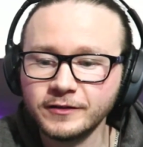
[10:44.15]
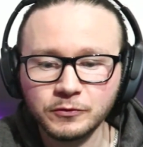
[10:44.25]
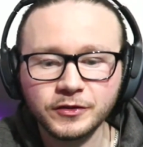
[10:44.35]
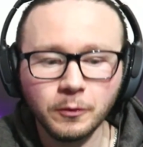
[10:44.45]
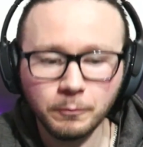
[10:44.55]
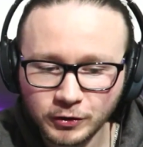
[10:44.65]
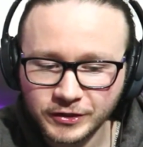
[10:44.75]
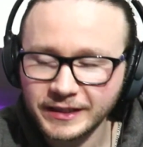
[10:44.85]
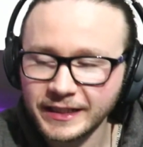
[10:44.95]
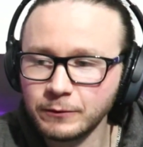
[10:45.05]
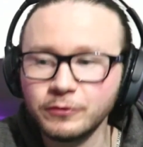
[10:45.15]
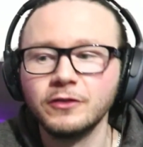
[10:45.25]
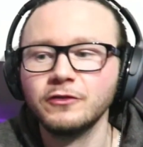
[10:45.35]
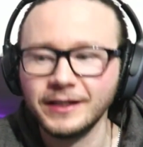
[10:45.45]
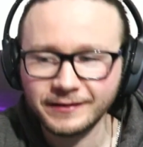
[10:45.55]
He was still pushing it. He was
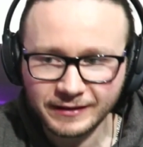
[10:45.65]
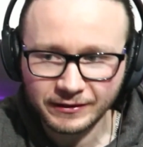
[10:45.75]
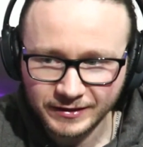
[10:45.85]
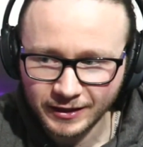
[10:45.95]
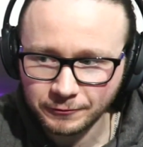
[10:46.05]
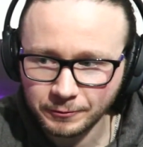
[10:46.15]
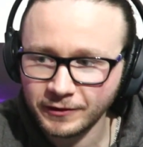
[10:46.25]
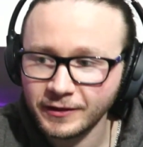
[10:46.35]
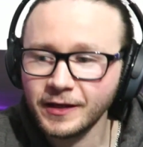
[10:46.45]
still trying to give it Jasper.